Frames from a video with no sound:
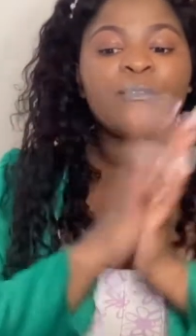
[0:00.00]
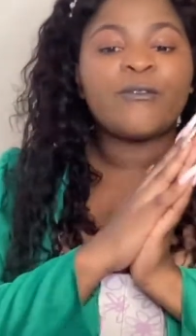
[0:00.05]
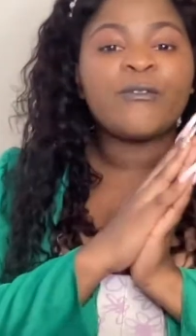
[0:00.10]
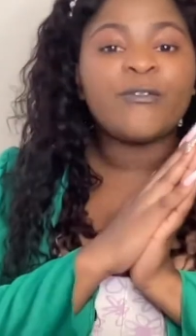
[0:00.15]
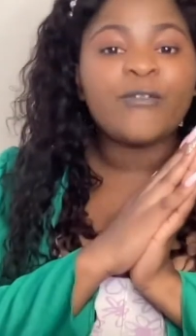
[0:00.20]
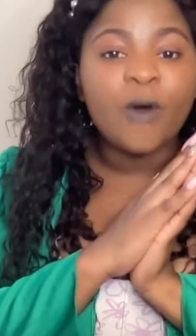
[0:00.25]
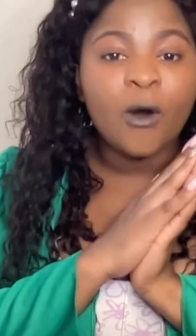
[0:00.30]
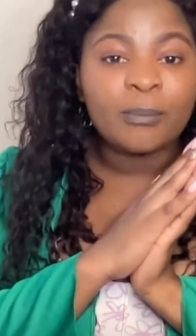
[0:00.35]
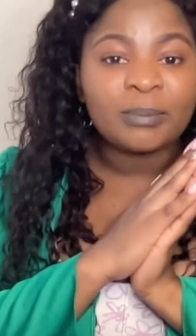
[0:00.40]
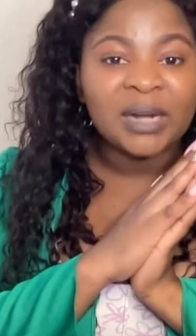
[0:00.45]

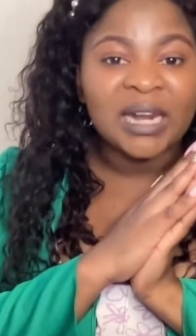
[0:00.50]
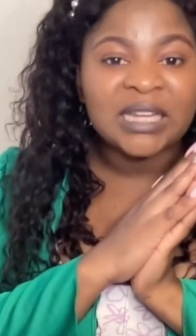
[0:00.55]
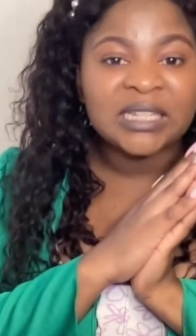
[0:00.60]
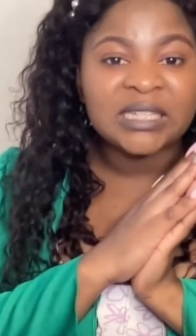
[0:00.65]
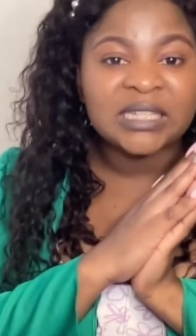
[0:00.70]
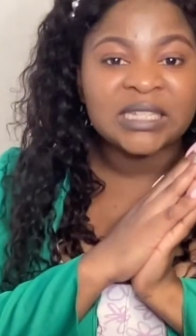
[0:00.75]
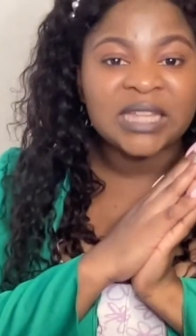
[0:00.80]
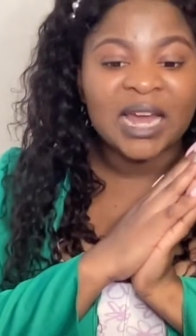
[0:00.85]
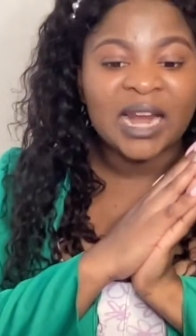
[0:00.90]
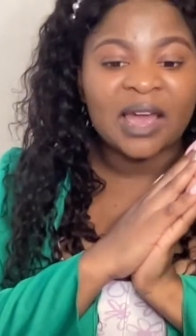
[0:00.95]
4
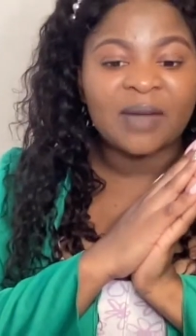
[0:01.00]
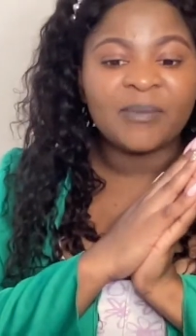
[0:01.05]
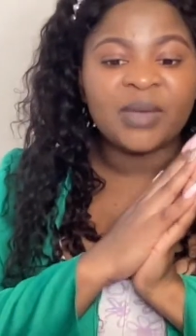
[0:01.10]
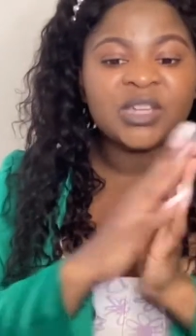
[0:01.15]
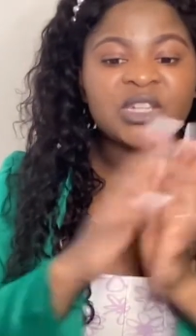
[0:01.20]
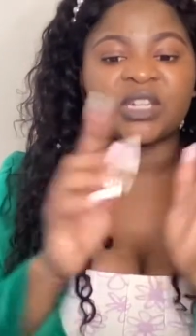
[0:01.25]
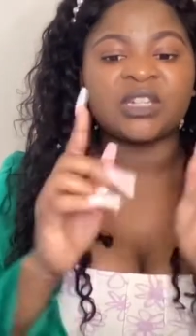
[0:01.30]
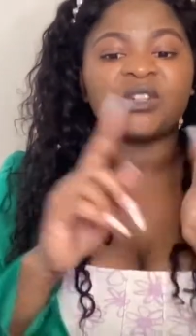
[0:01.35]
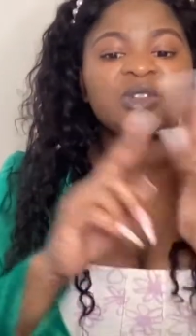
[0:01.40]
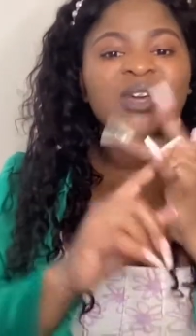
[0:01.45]
places that I
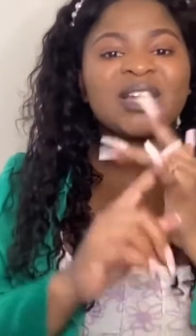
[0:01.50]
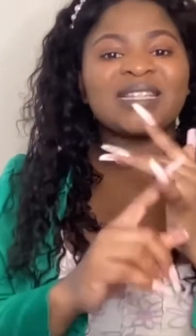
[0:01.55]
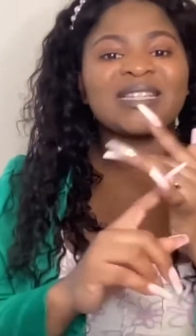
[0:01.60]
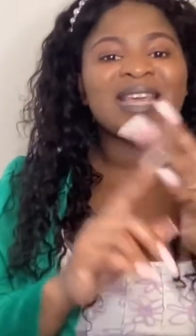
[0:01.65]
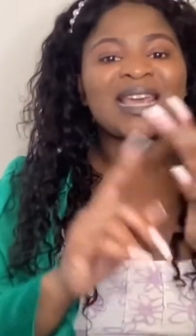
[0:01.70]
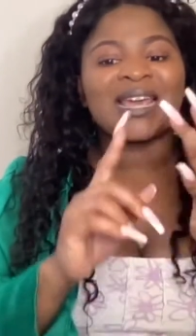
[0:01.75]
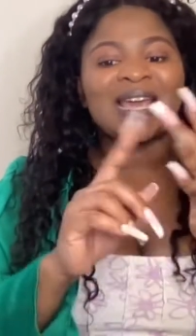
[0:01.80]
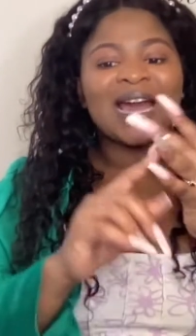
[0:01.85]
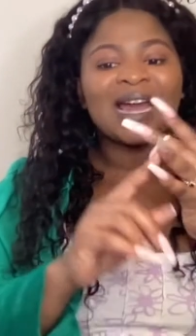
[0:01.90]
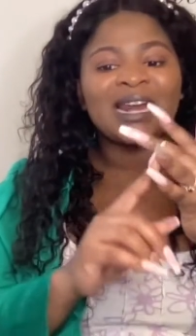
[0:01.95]
mentioned,
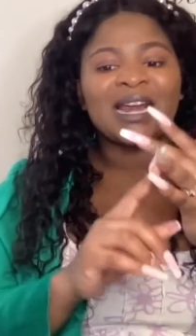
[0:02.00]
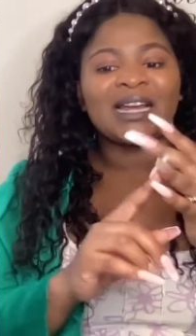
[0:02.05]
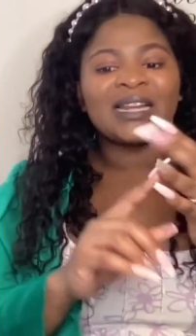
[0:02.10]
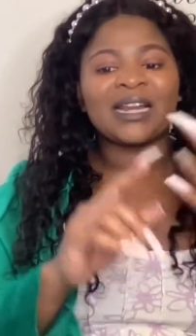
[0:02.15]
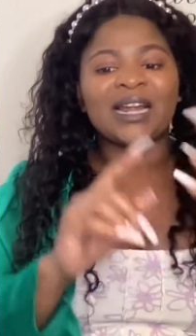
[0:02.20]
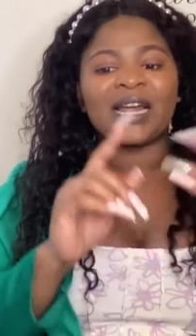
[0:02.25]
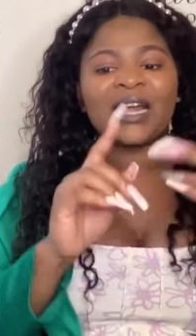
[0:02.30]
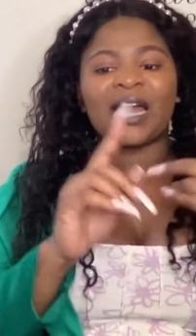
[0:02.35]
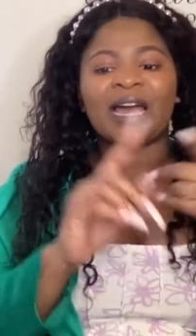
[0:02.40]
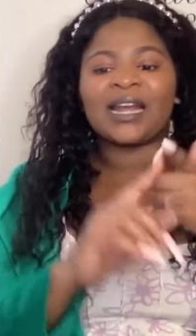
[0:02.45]
USA, Canada,
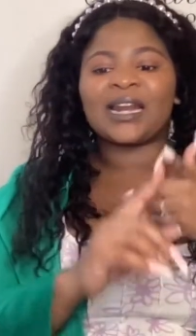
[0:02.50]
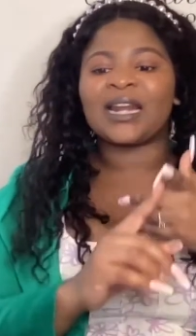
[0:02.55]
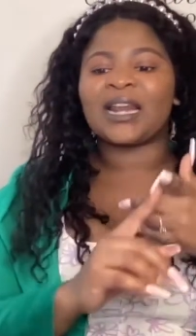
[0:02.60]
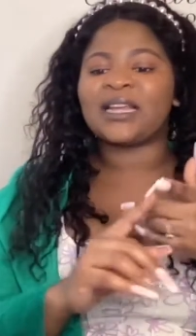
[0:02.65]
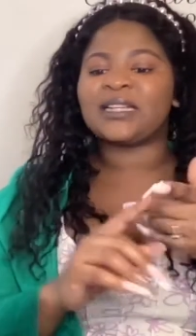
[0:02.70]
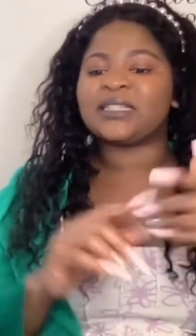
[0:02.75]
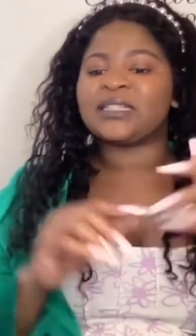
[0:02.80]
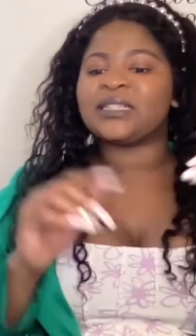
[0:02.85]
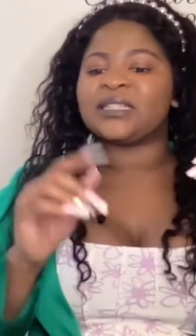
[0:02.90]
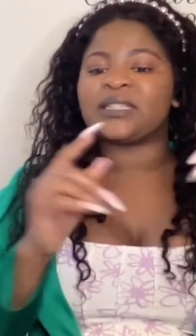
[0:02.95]

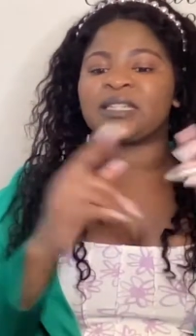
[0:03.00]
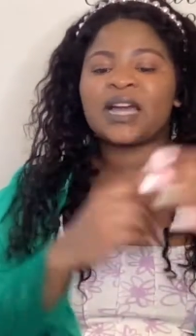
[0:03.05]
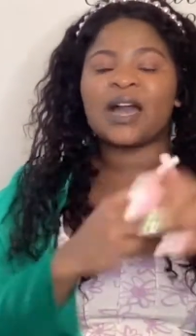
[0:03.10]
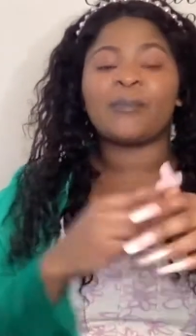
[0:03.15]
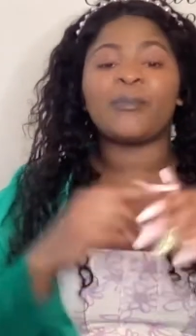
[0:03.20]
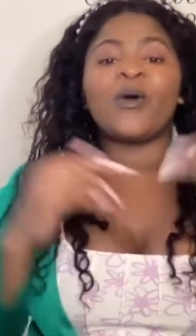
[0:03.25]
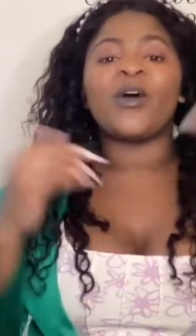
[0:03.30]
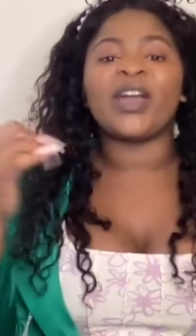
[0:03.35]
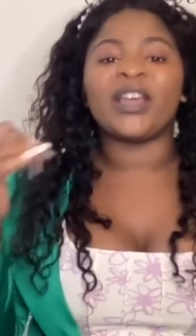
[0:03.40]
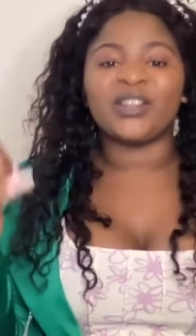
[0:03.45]
Ireland,
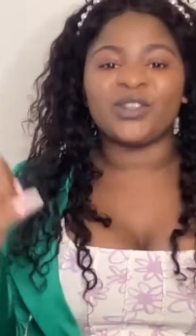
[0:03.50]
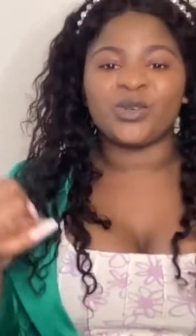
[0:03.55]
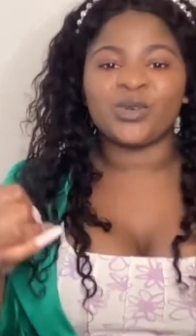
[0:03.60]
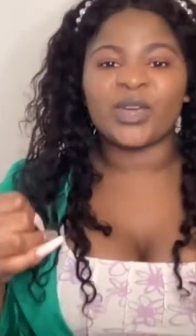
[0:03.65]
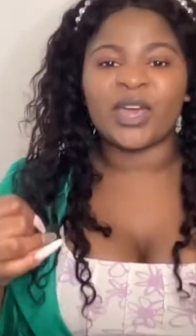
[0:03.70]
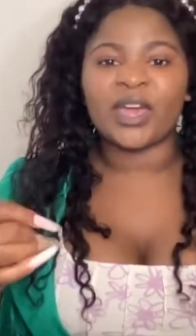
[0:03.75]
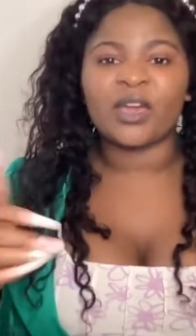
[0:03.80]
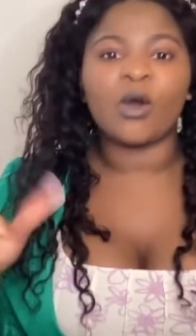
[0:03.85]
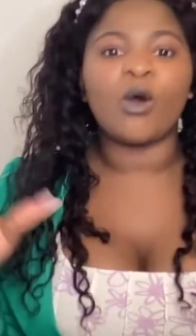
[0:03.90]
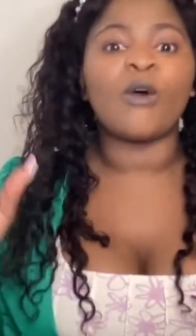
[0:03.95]
Singapore, and
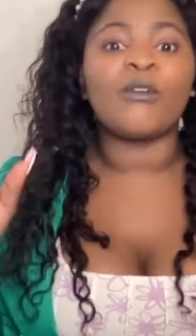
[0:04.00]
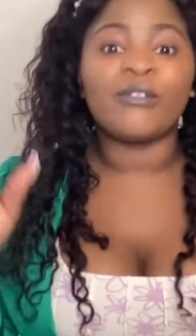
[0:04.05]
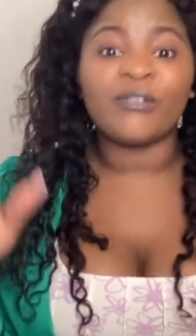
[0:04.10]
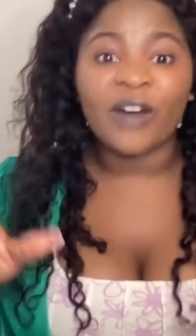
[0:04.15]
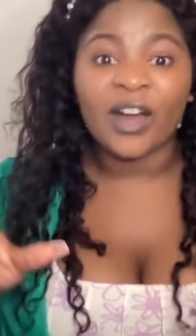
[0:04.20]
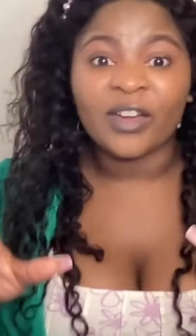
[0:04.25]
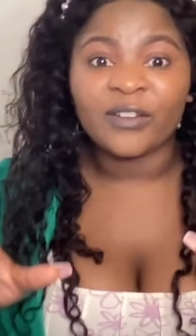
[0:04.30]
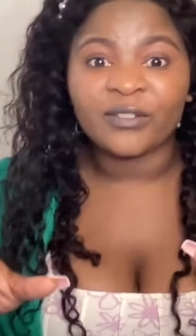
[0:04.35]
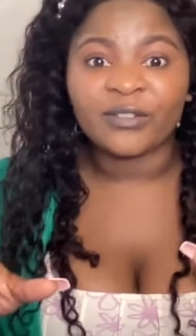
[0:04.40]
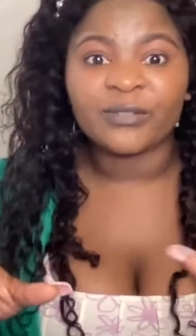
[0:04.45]
UK, or
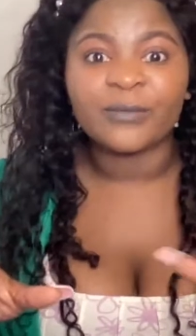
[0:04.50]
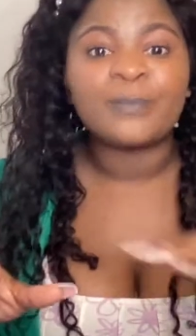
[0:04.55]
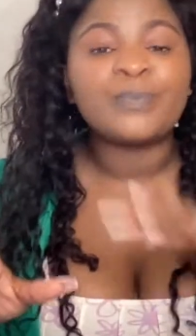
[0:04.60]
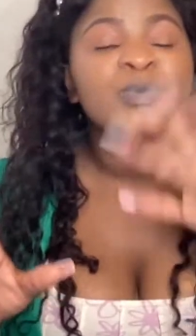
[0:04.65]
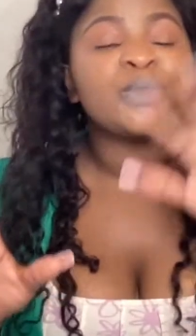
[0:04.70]
5,